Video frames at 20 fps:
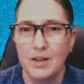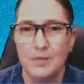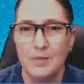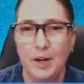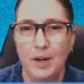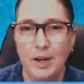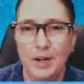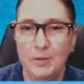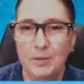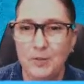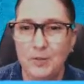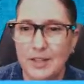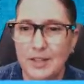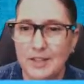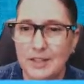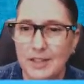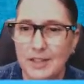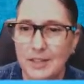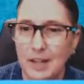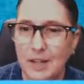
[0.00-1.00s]
very
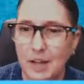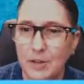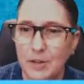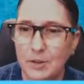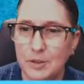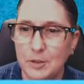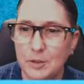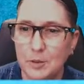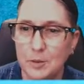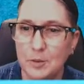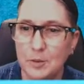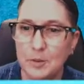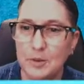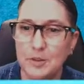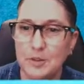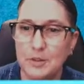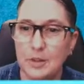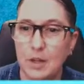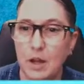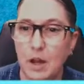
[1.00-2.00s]
invested in other
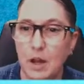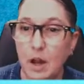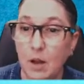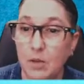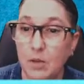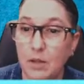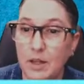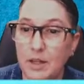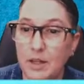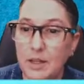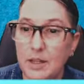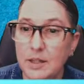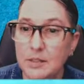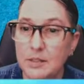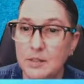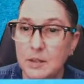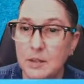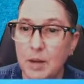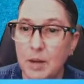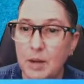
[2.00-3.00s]
tools. Look at
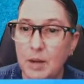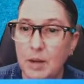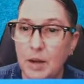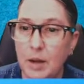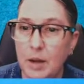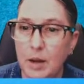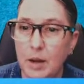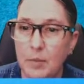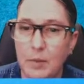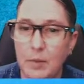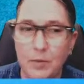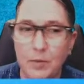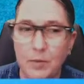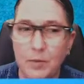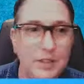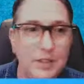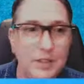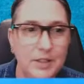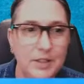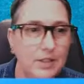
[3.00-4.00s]
this. My
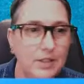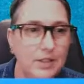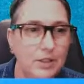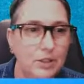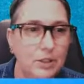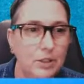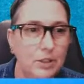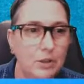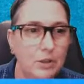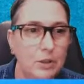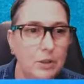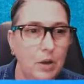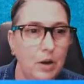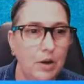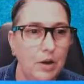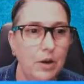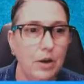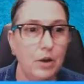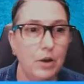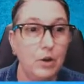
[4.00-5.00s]
friend Diane says you
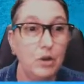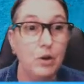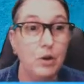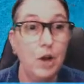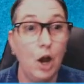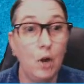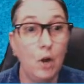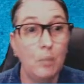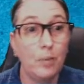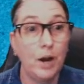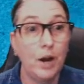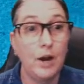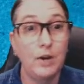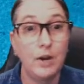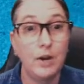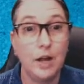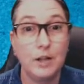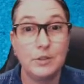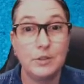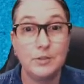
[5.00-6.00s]
no prior
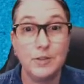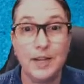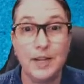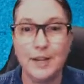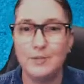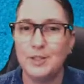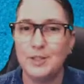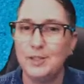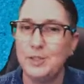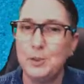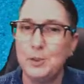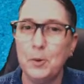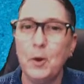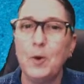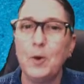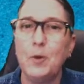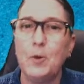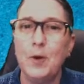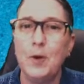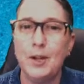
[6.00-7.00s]
knowledge of Canva. You
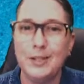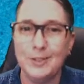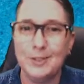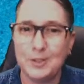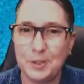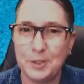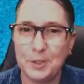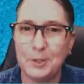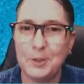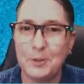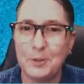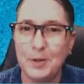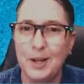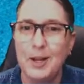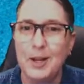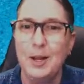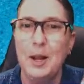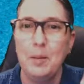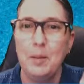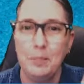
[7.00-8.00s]
are going to
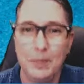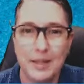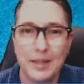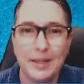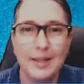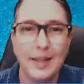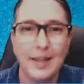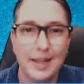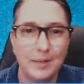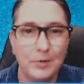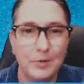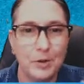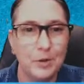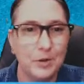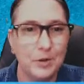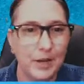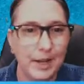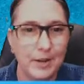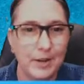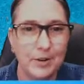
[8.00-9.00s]
be a Canva
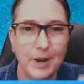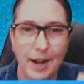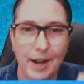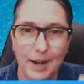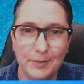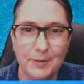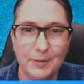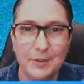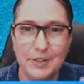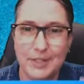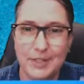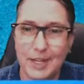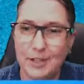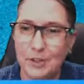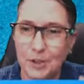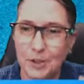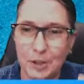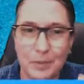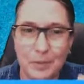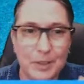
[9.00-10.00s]
creator after today.
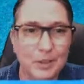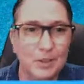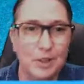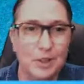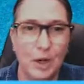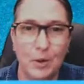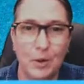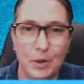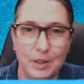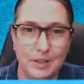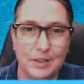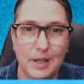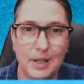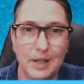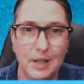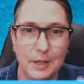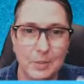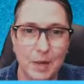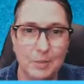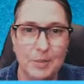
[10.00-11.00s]
You're going to be so
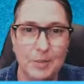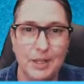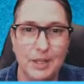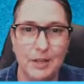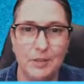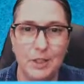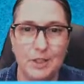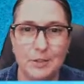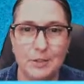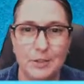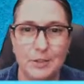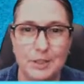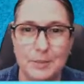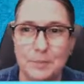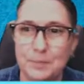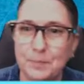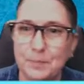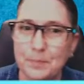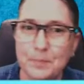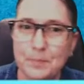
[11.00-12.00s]
excited about being able to use it.
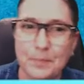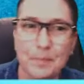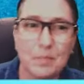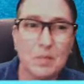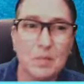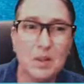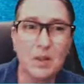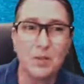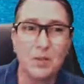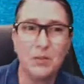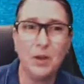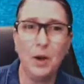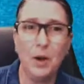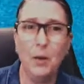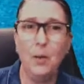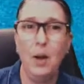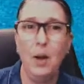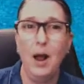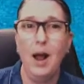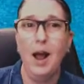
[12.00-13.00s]

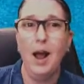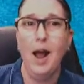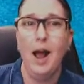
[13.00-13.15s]
So,